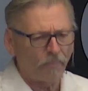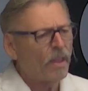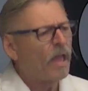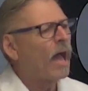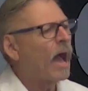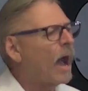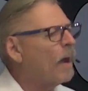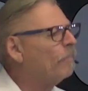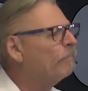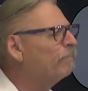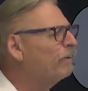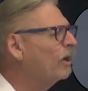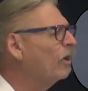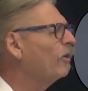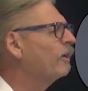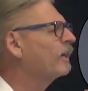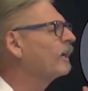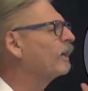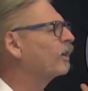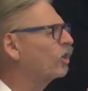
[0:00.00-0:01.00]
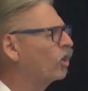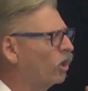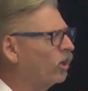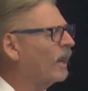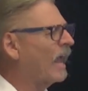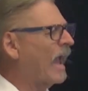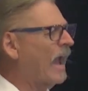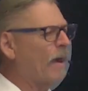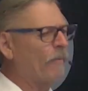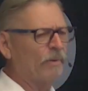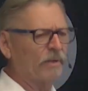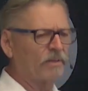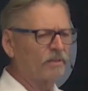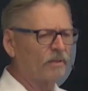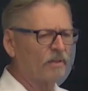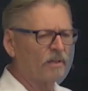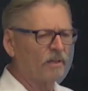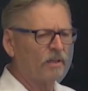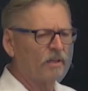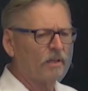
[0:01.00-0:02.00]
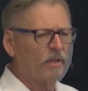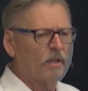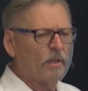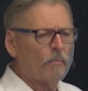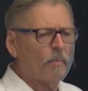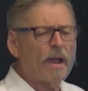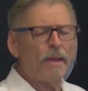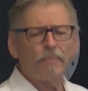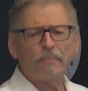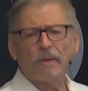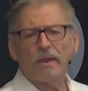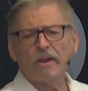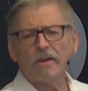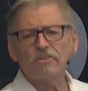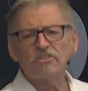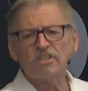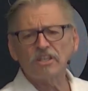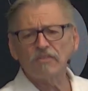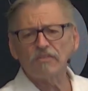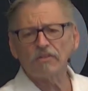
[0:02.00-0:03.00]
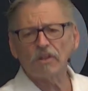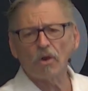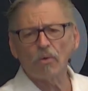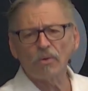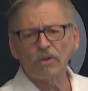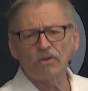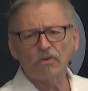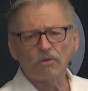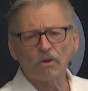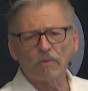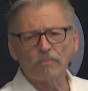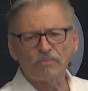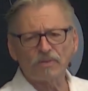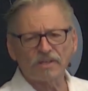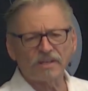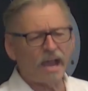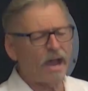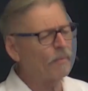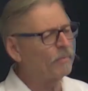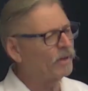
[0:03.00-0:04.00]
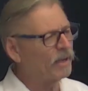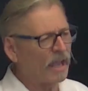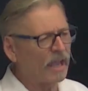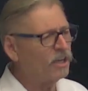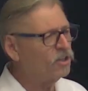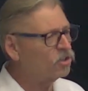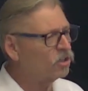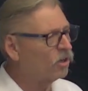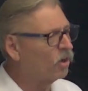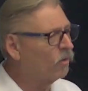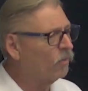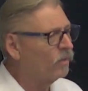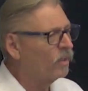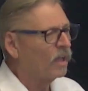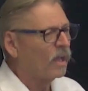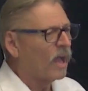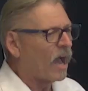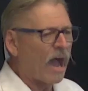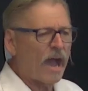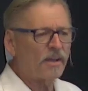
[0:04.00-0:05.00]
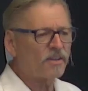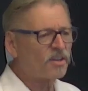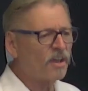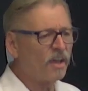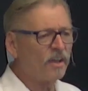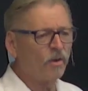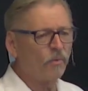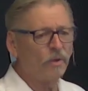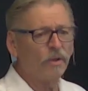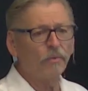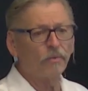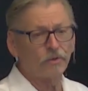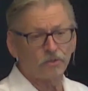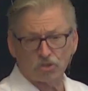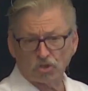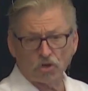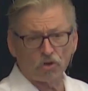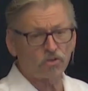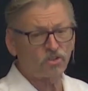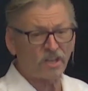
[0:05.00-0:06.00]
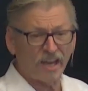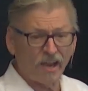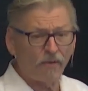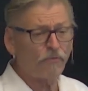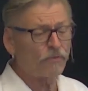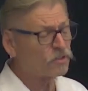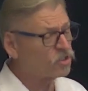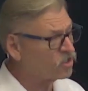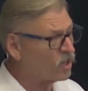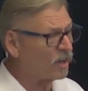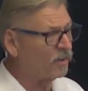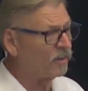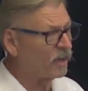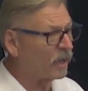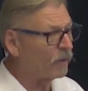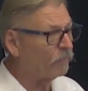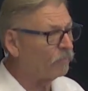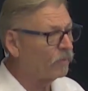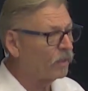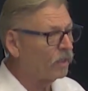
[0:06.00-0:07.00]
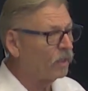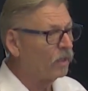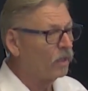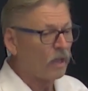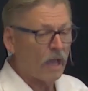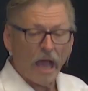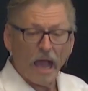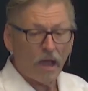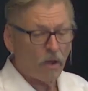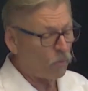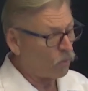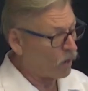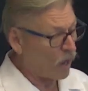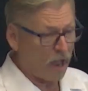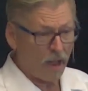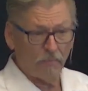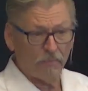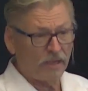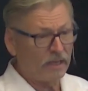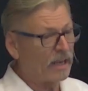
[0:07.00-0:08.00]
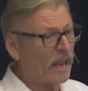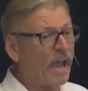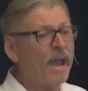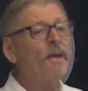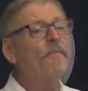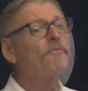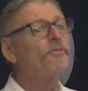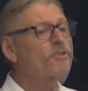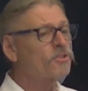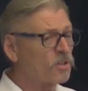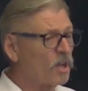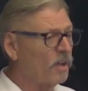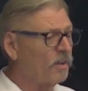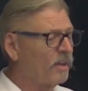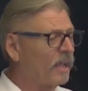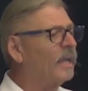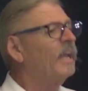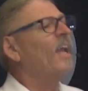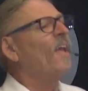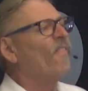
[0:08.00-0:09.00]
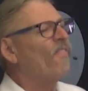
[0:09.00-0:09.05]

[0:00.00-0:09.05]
I'm building a good habit. My parents, even though we grew up denominational, I tell you, we were in church every Sunday. I, I, mean, every Sunday.